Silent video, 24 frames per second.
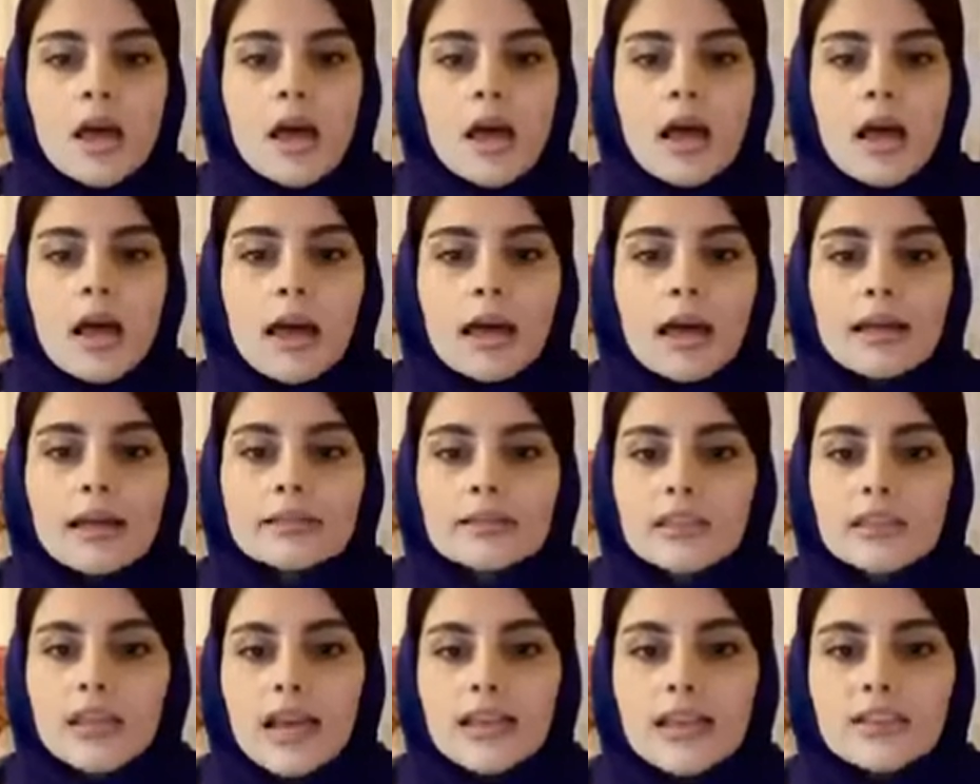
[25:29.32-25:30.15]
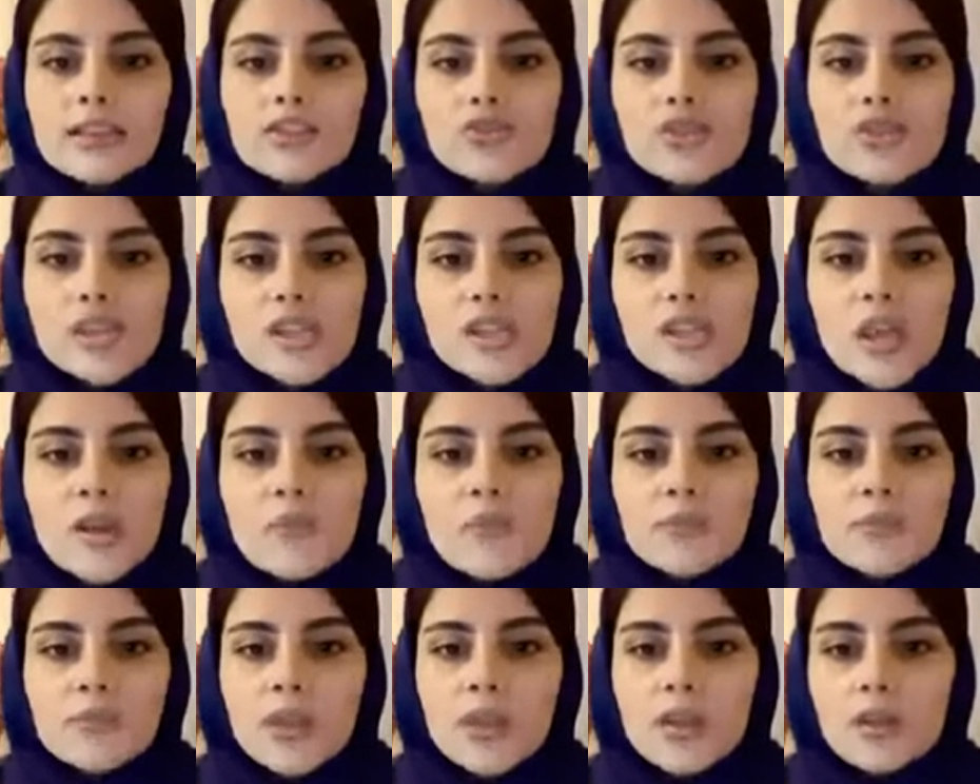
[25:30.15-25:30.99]
And as you see,
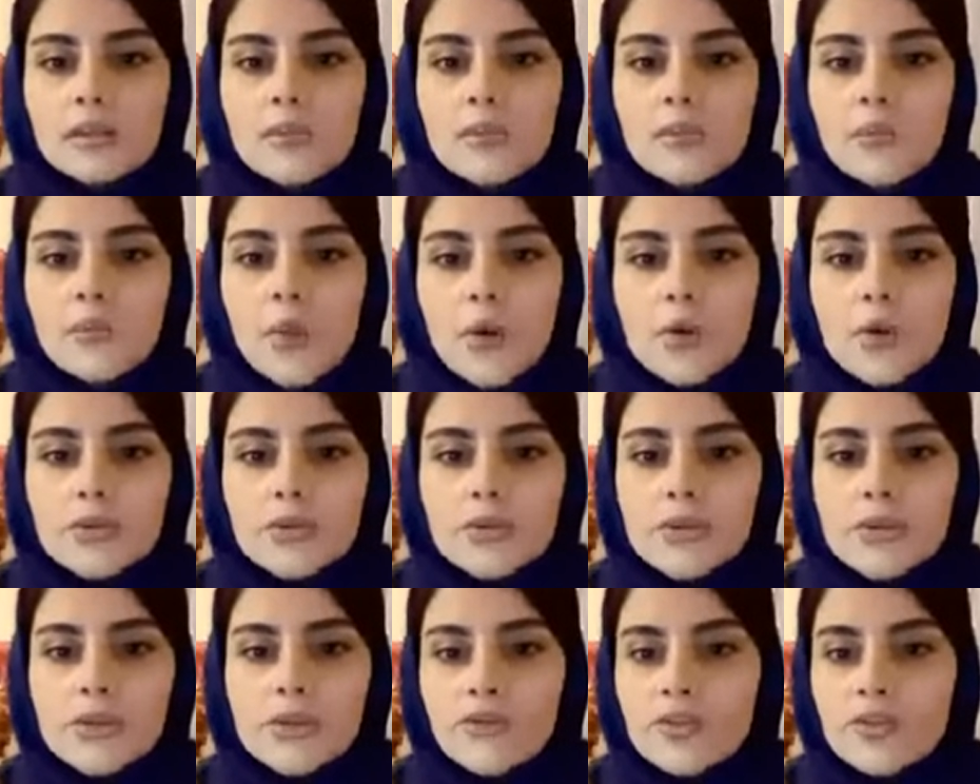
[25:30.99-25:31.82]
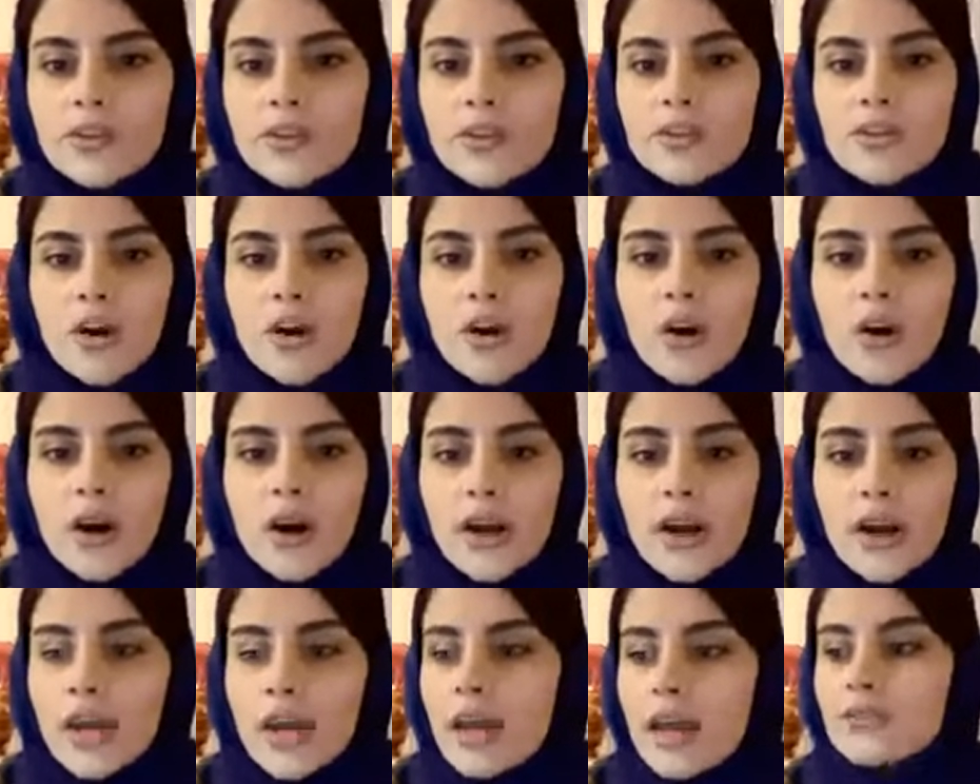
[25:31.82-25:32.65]
the post references are
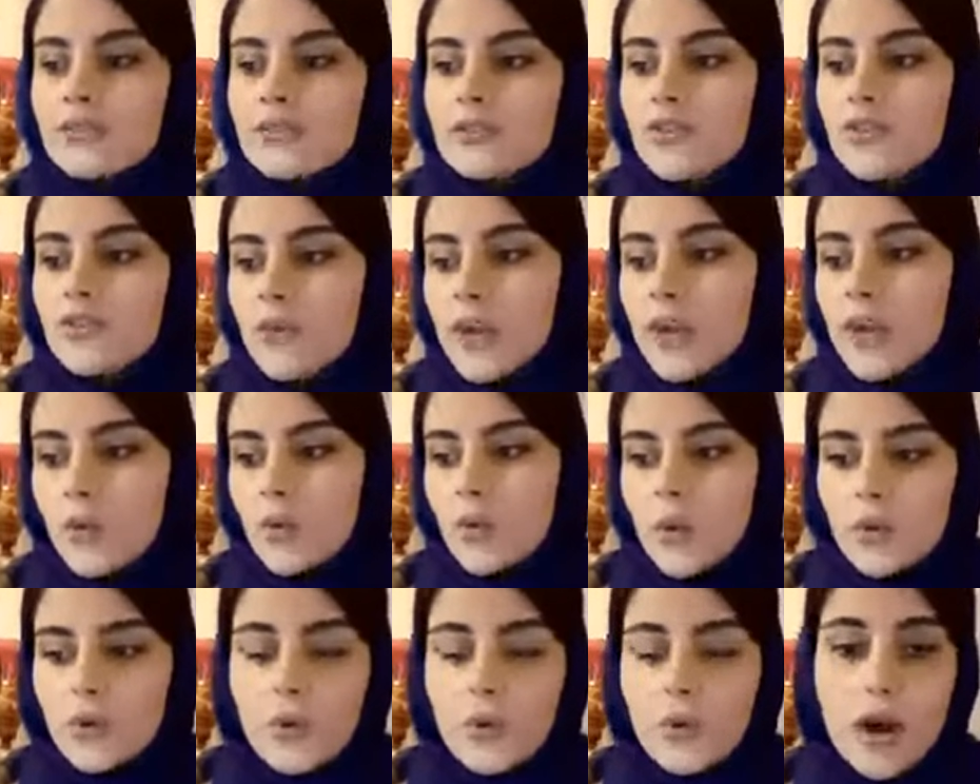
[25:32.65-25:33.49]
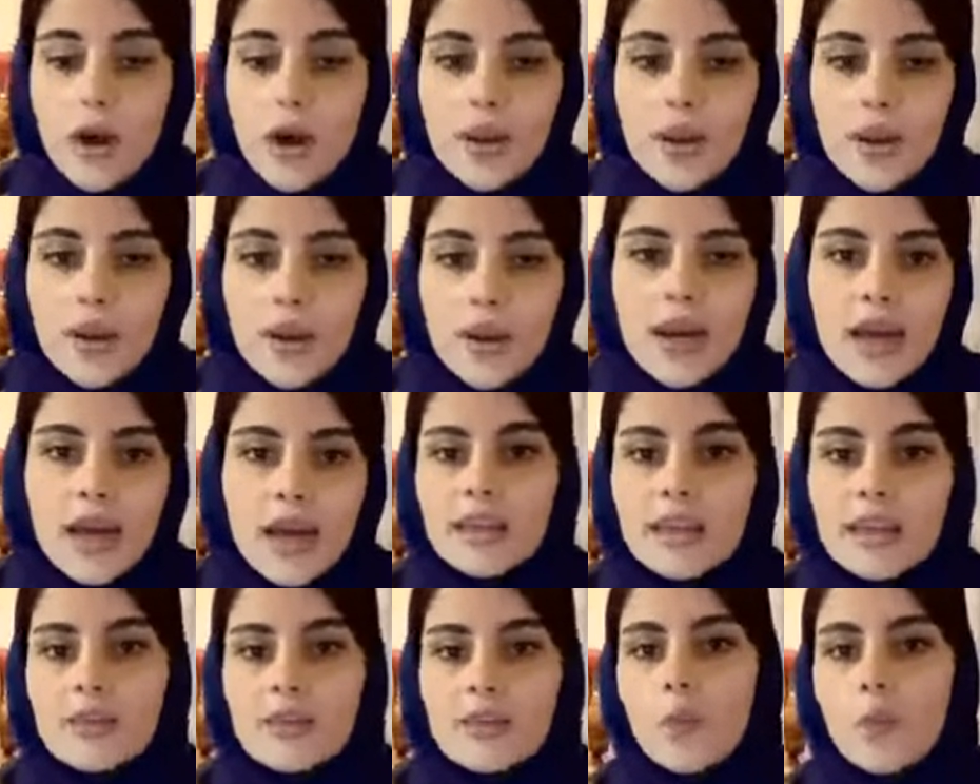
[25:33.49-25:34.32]
311
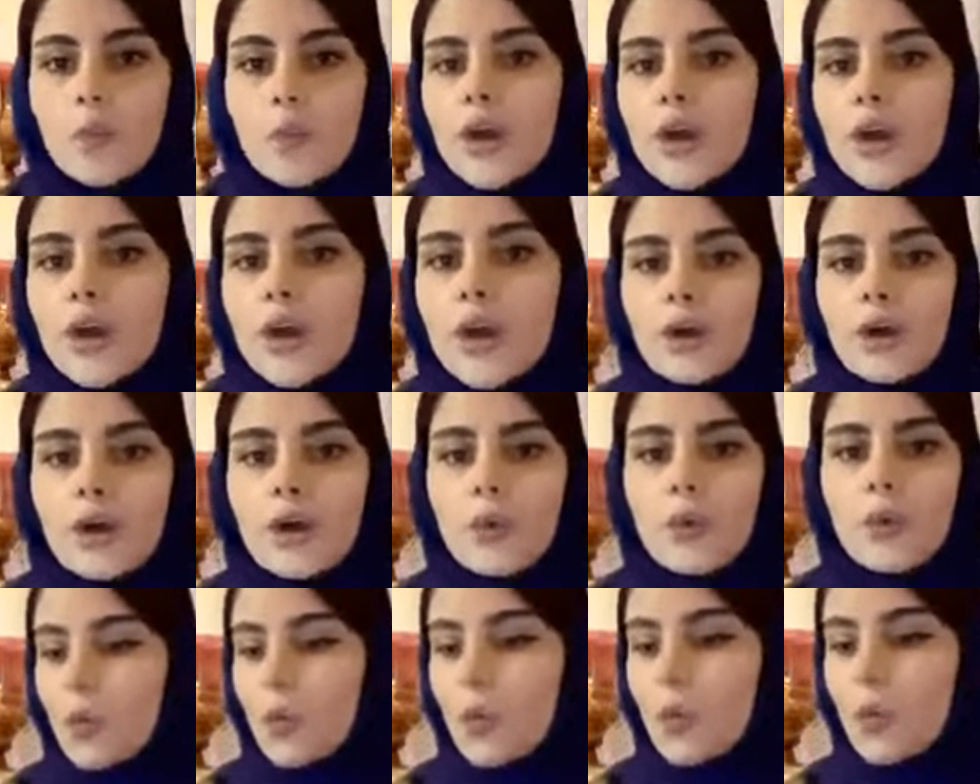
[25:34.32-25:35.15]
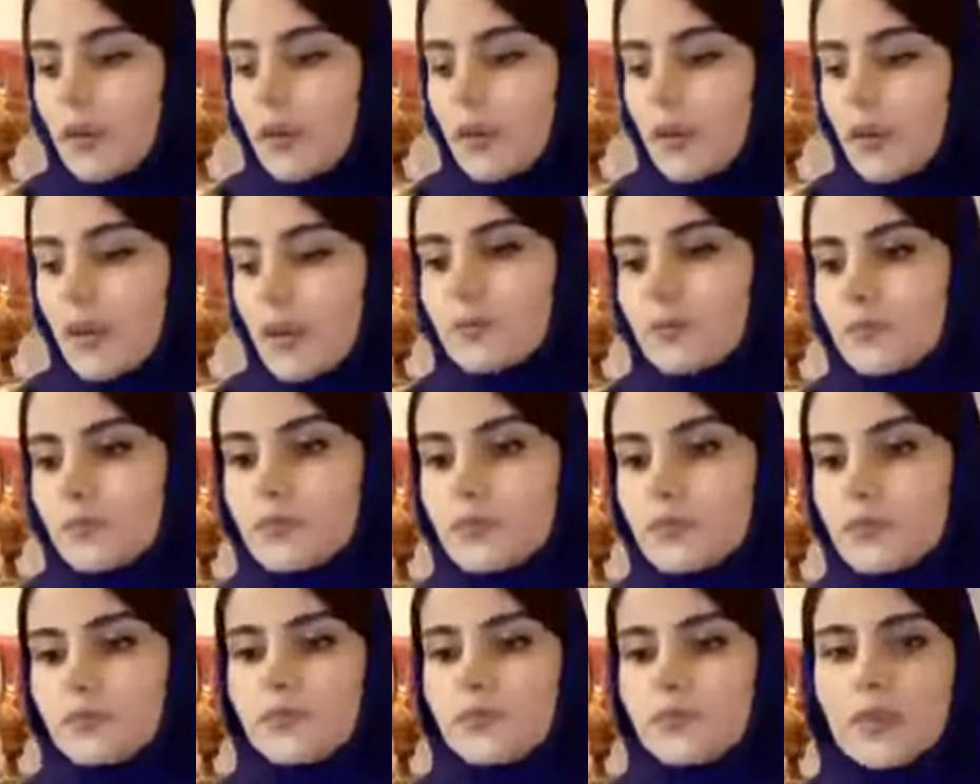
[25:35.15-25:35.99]
and 101.
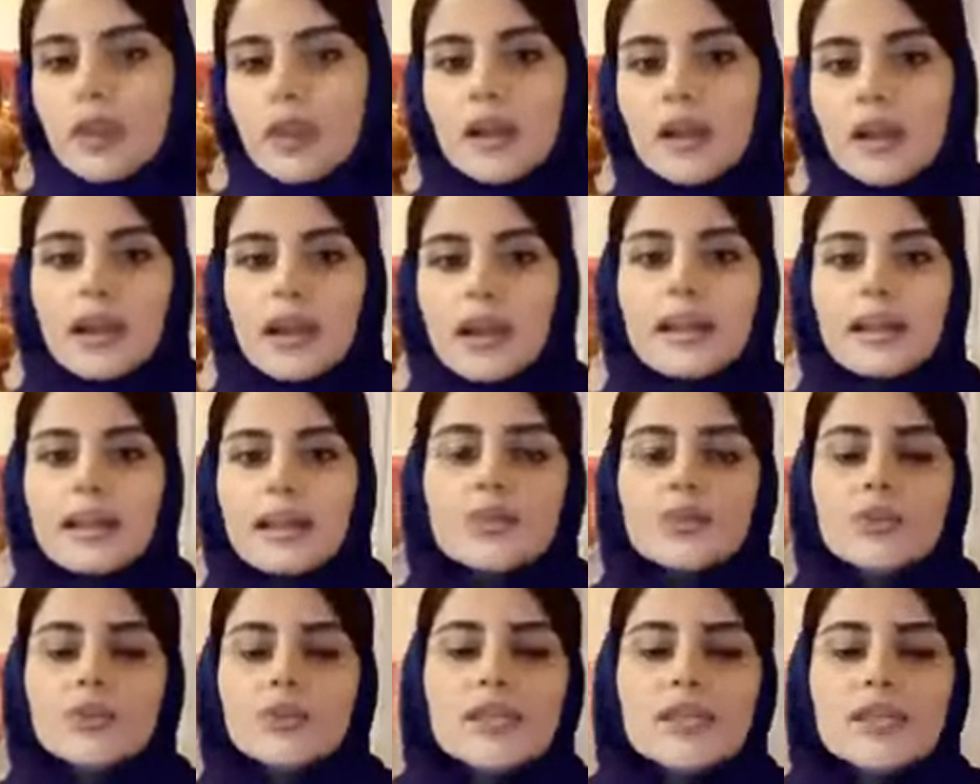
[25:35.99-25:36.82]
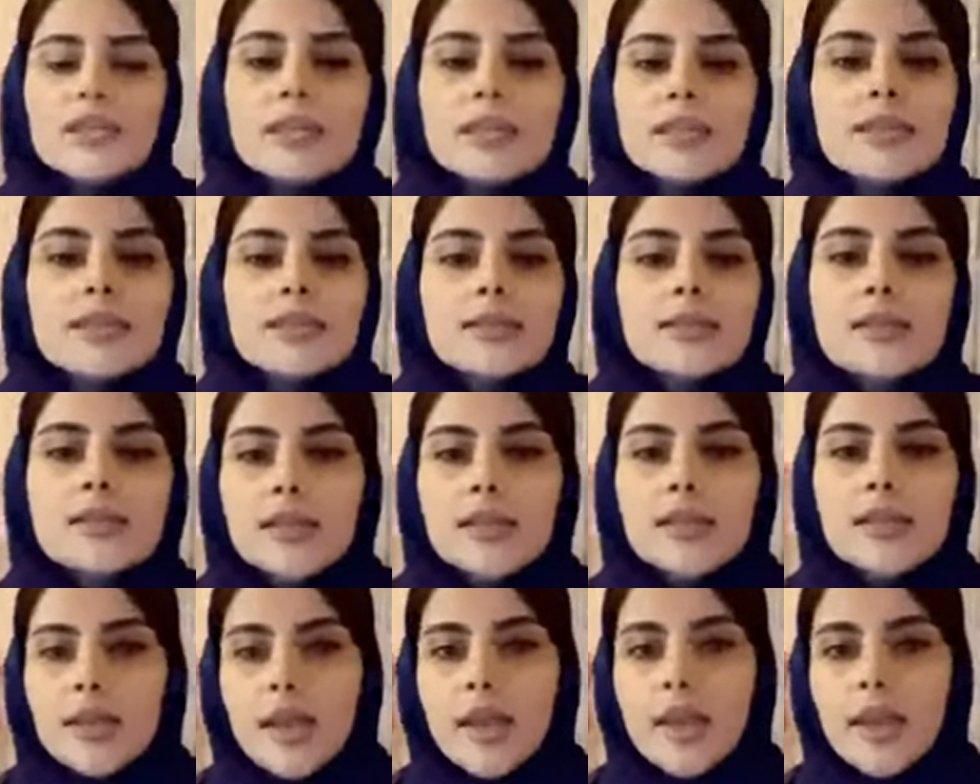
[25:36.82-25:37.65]
And you can see the
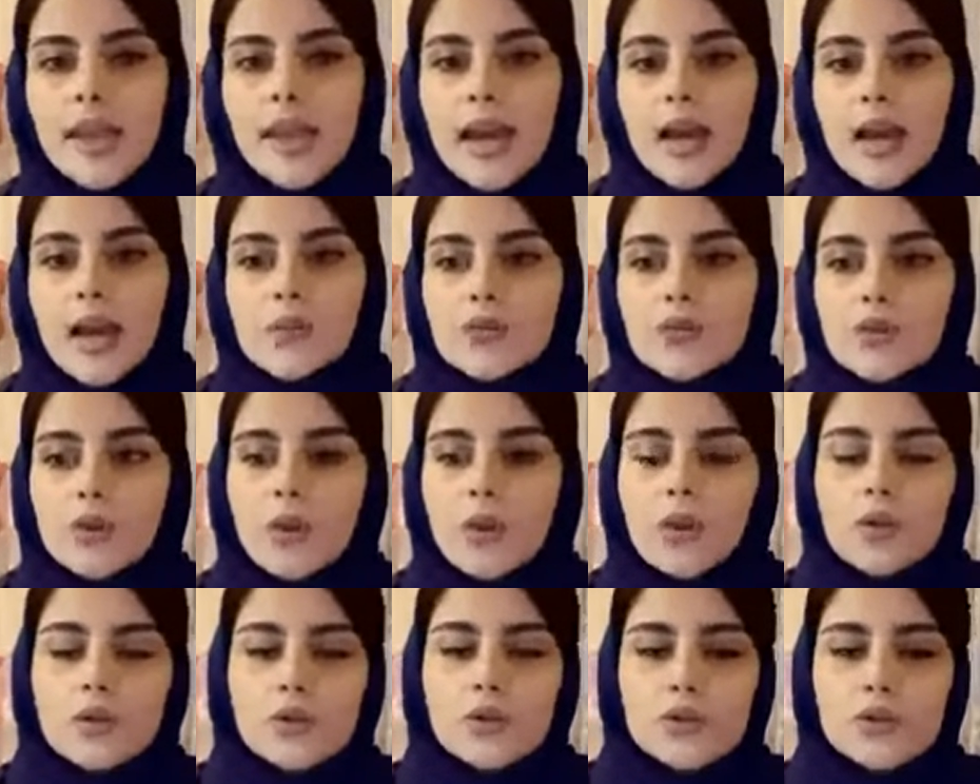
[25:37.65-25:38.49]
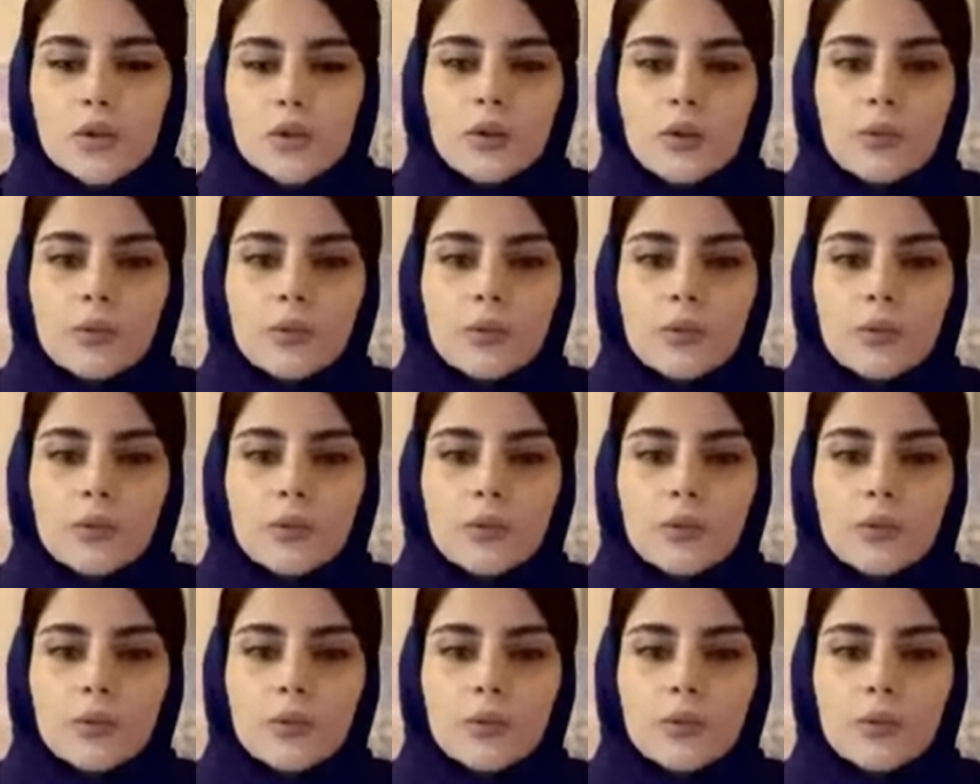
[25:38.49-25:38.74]
T accounts also.